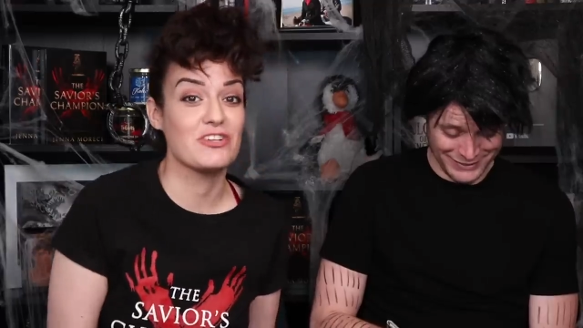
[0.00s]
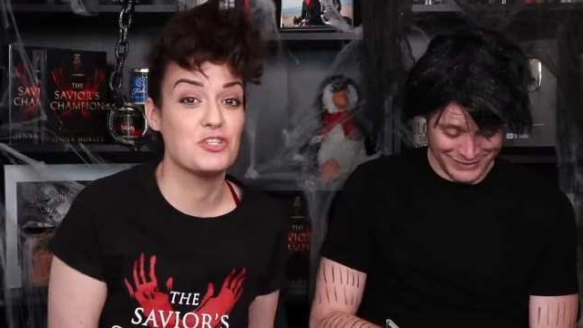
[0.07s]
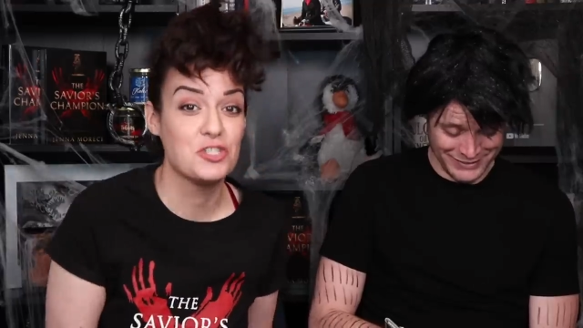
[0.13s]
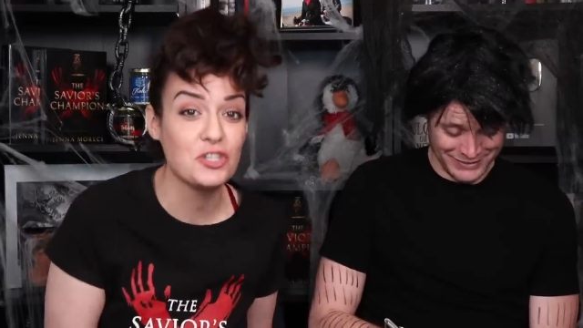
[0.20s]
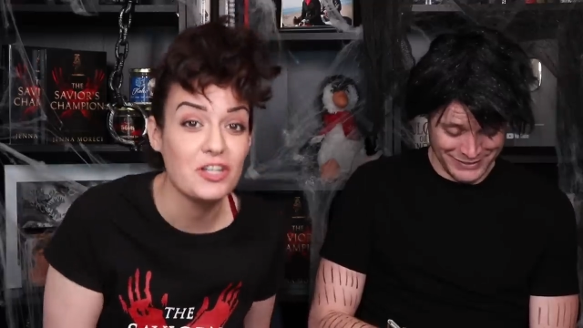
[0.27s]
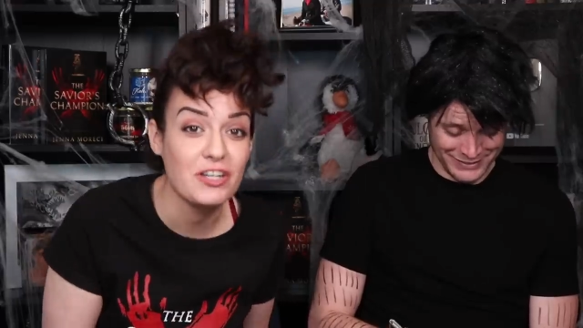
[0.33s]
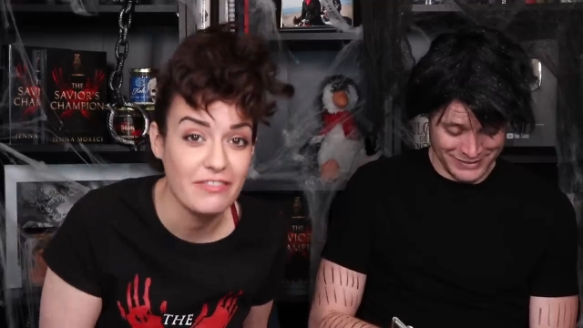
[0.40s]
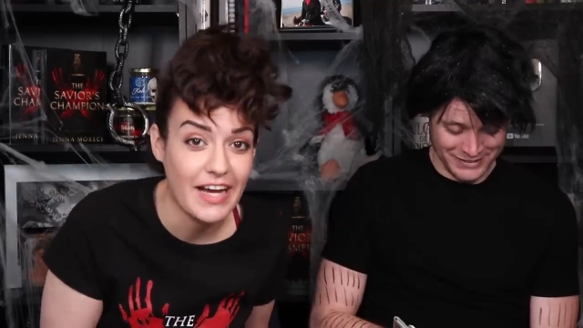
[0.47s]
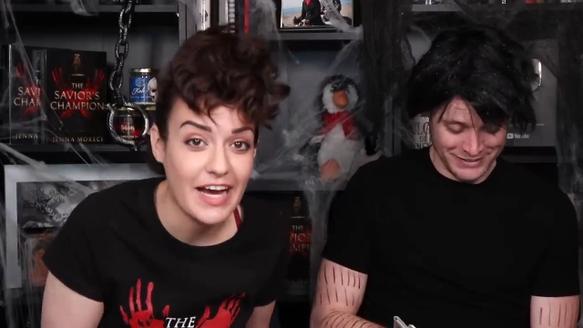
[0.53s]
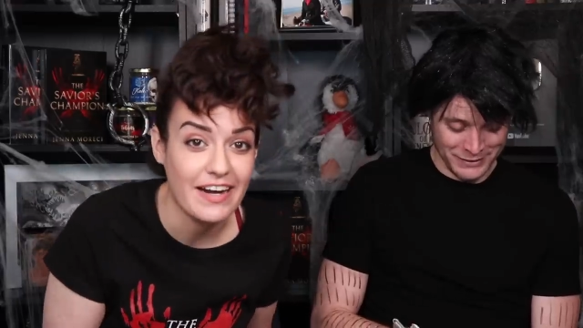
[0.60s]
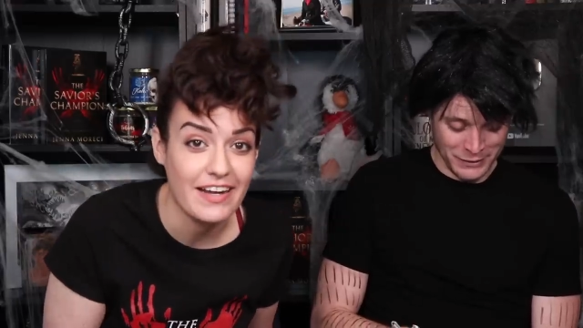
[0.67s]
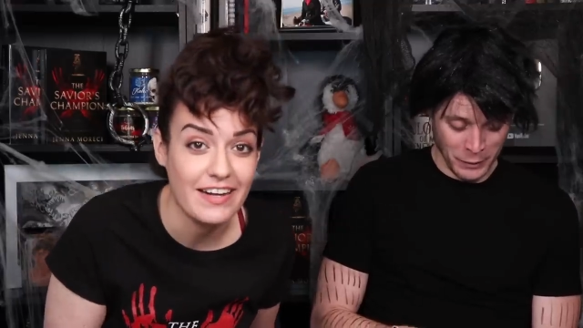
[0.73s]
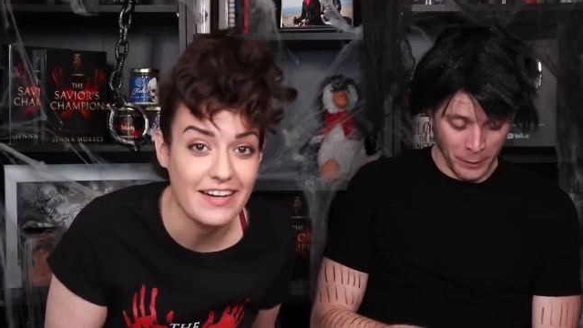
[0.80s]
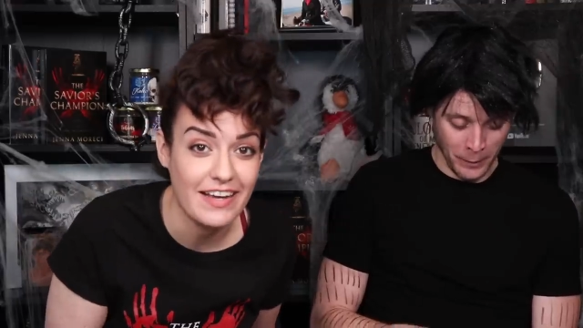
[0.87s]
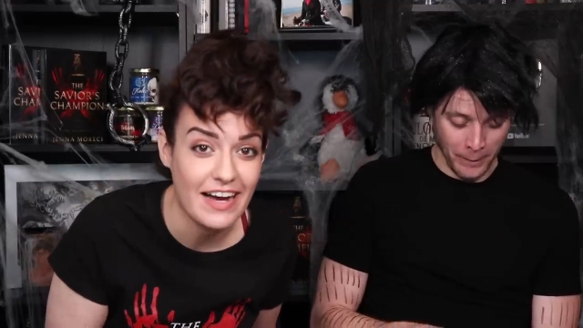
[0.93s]
Speaker 1: I should have
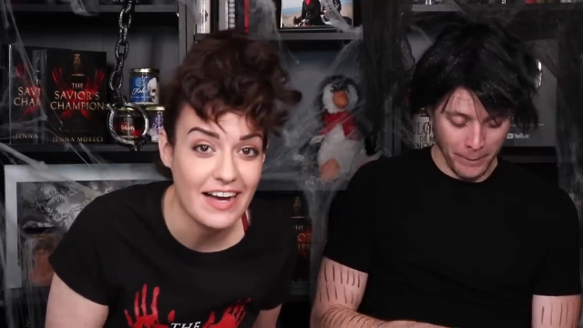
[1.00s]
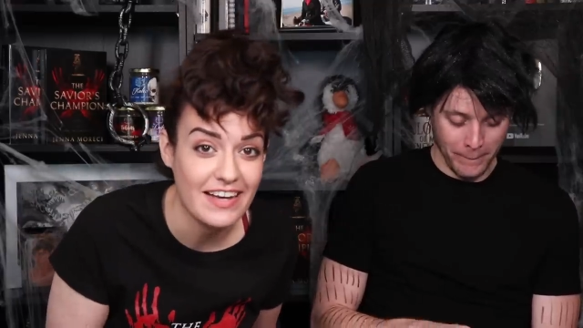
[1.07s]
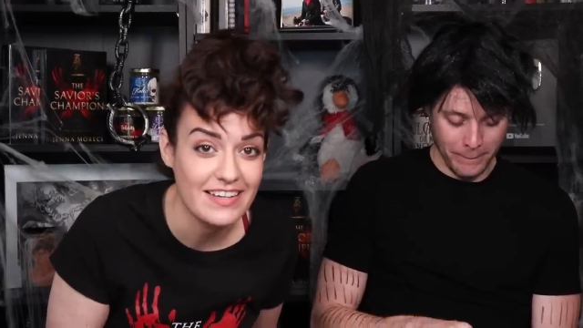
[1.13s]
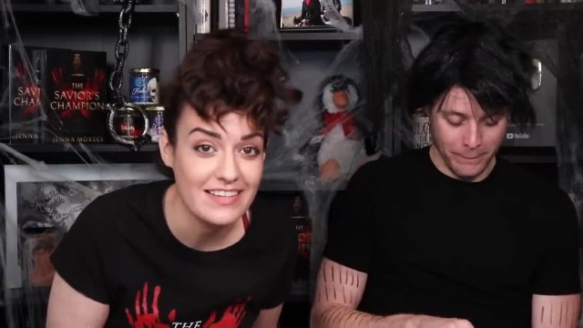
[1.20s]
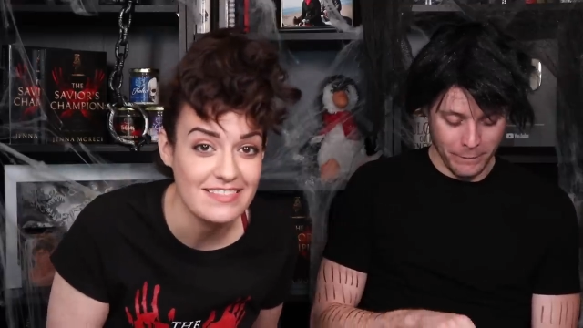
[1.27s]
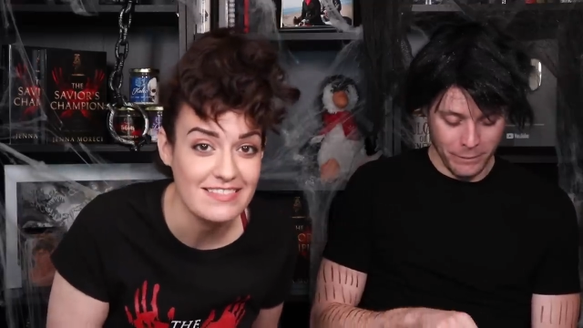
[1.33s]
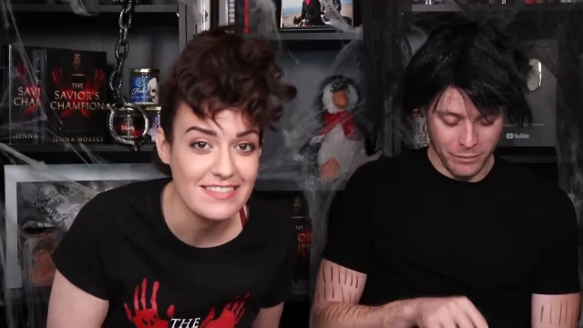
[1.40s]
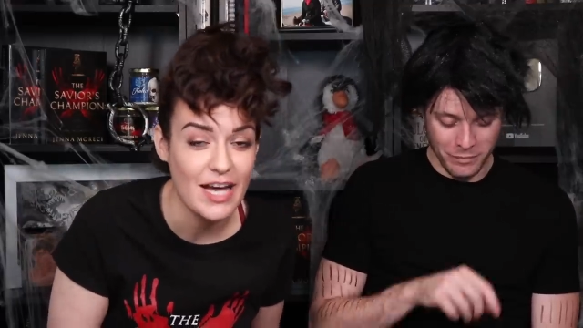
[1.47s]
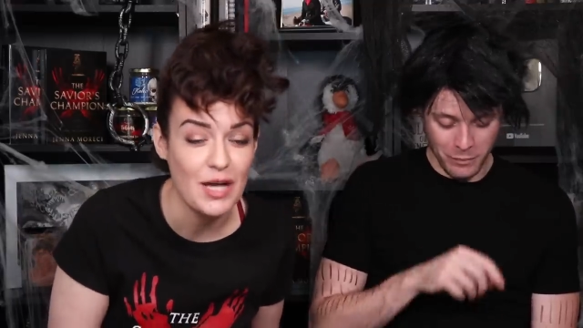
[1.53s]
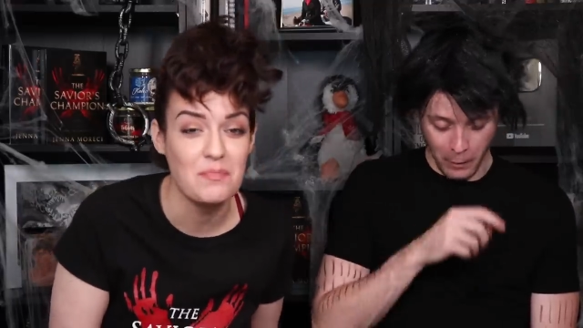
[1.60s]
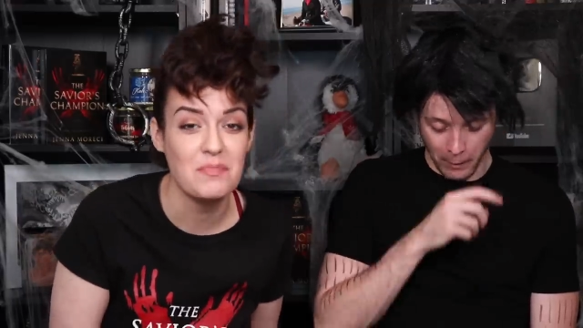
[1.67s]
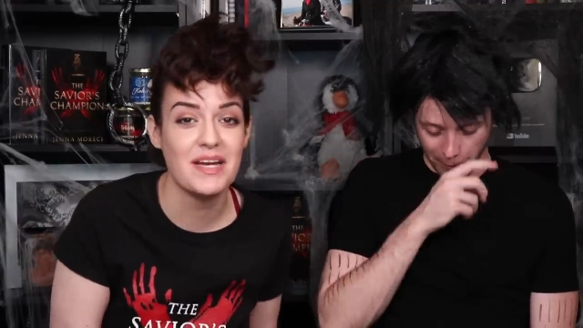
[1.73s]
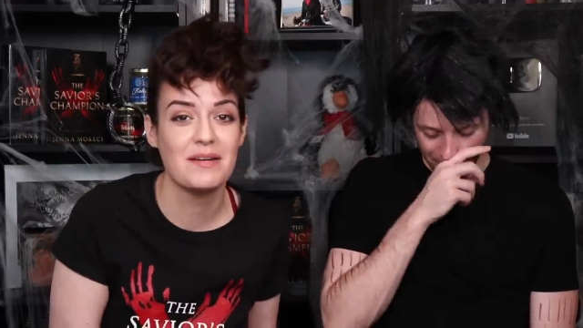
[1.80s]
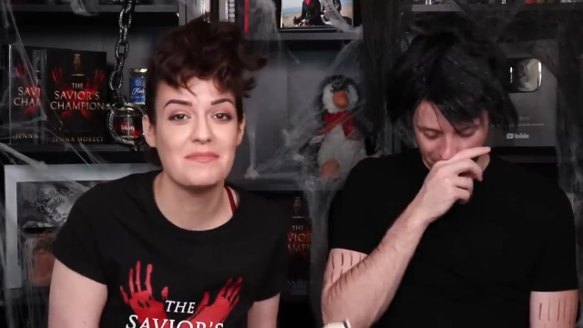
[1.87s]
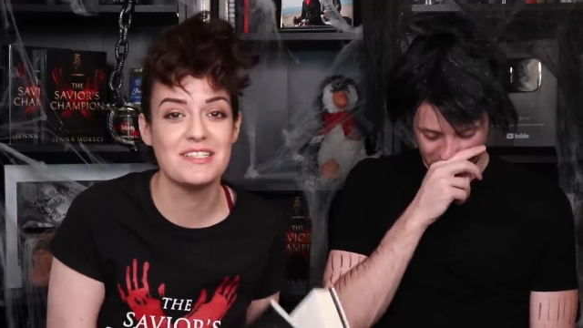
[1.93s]
added, guys. I
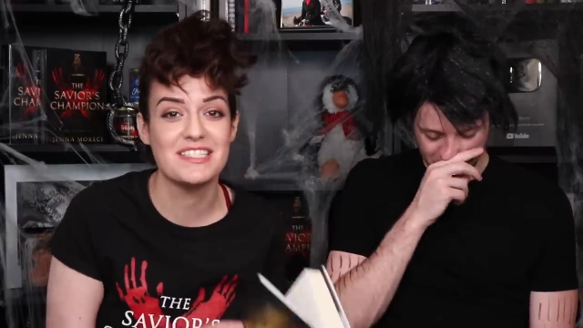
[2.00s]
made a